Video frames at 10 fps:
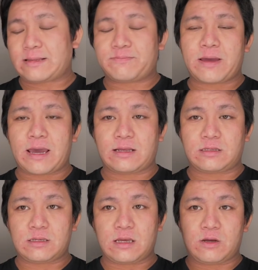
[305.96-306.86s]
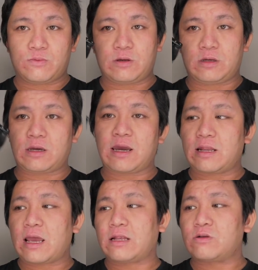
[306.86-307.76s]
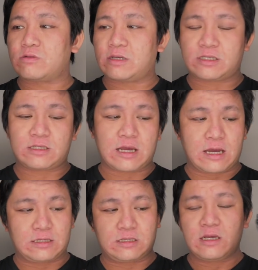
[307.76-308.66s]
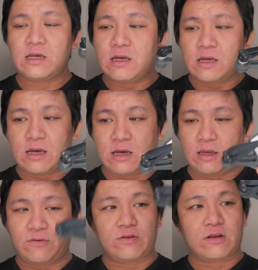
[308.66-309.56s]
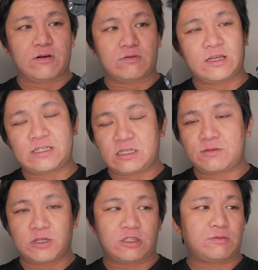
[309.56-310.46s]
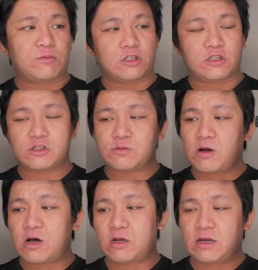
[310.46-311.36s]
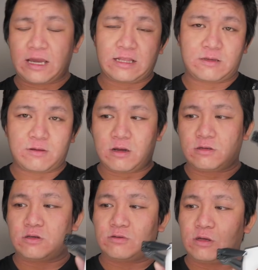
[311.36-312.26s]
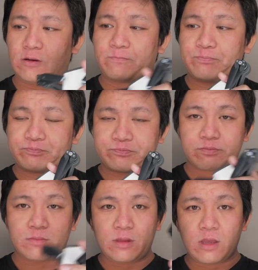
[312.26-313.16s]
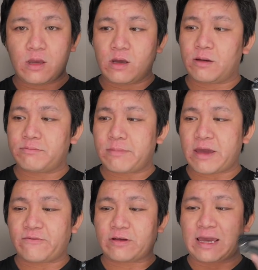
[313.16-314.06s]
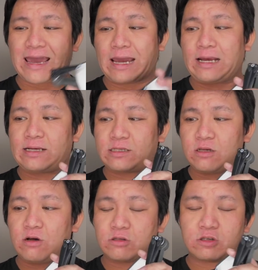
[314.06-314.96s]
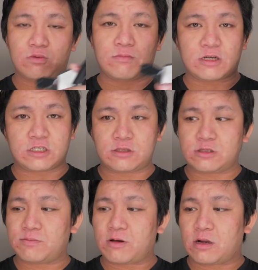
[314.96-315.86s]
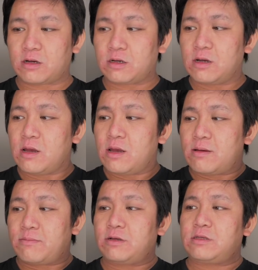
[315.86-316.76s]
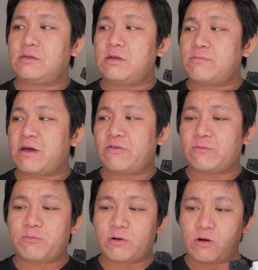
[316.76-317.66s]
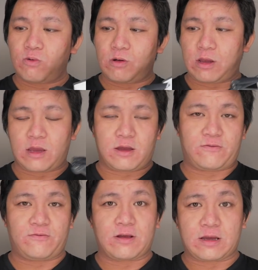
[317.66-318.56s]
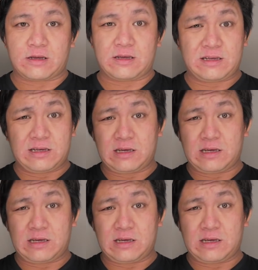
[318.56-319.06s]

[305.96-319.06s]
that bad. We can handle this size, even though this is much smaller, and also the Mavic Air is also much smaller. But the Mavic Pro, we have like